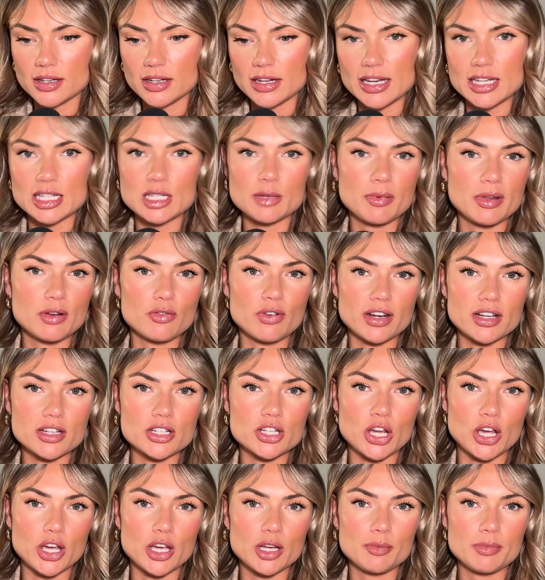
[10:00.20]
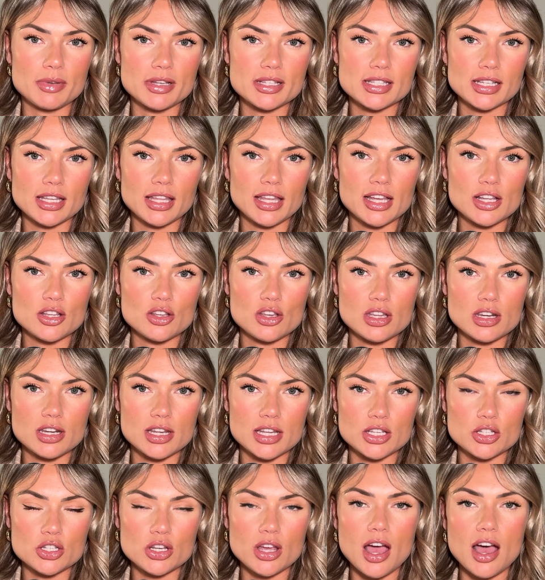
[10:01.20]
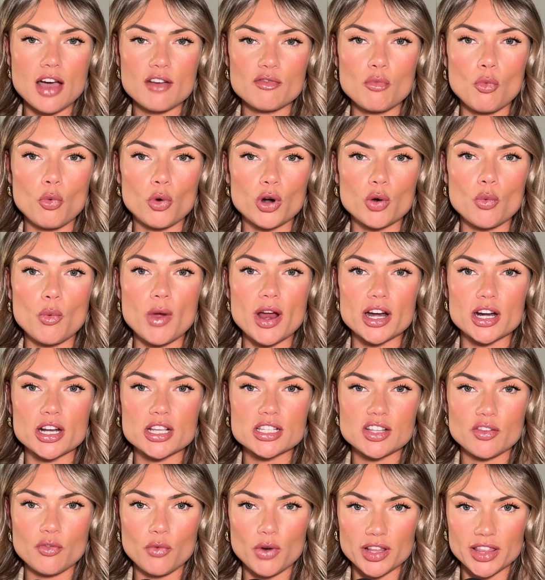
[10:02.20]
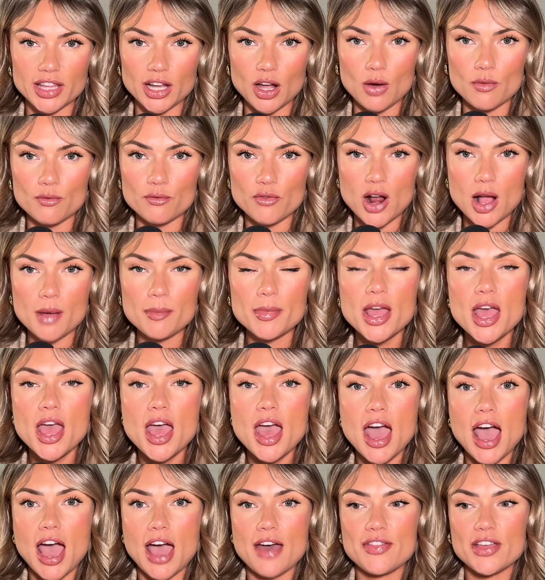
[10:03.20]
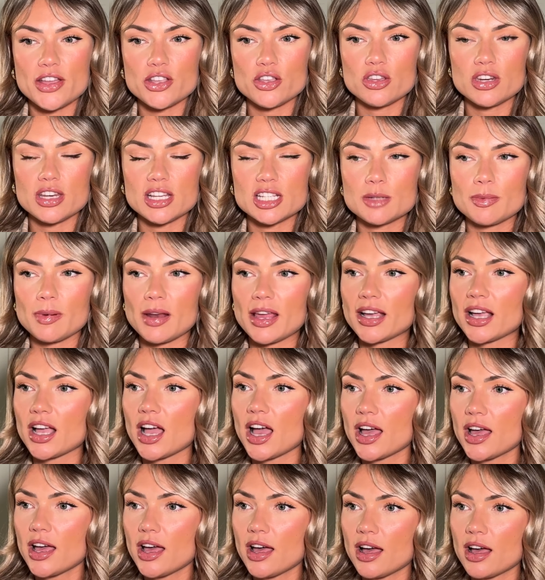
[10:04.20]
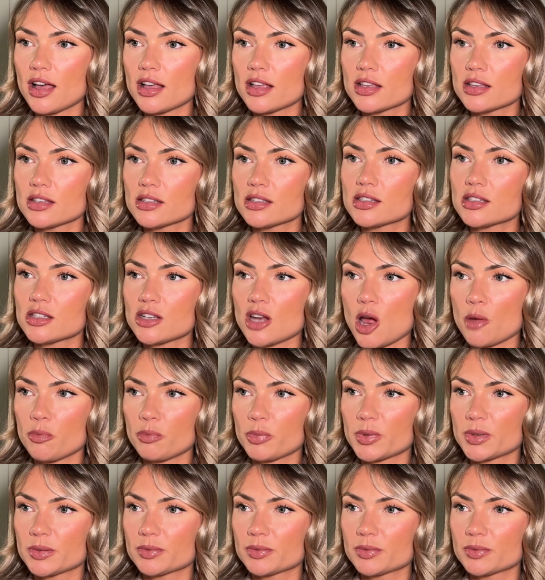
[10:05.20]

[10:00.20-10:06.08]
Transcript: need to be written down basically, and you need to have more awareness of where they come from. And then you need to be like, stop.